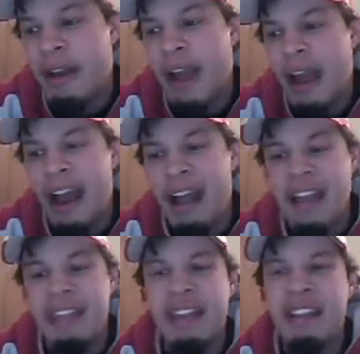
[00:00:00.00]

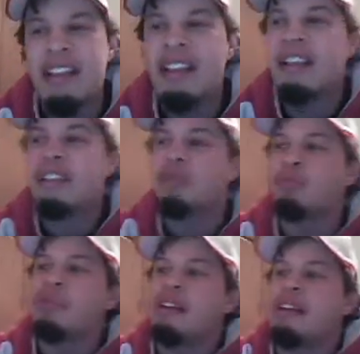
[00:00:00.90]
I think that this
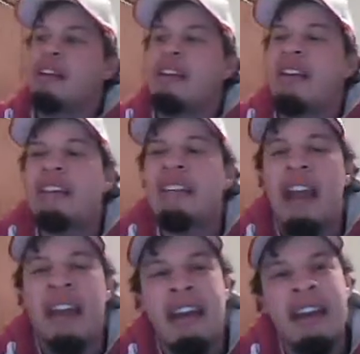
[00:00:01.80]
really, it,
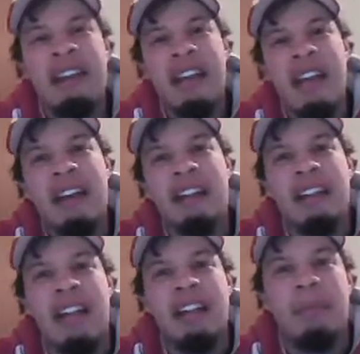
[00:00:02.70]
and in the end, it
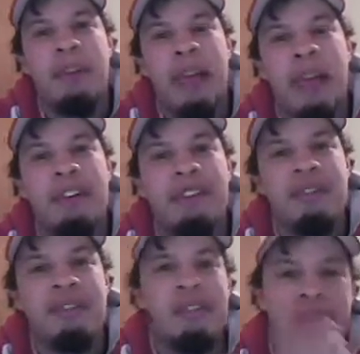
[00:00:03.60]
set the
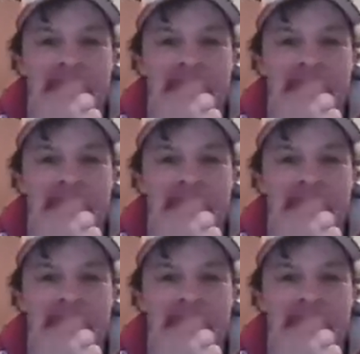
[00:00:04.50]
players.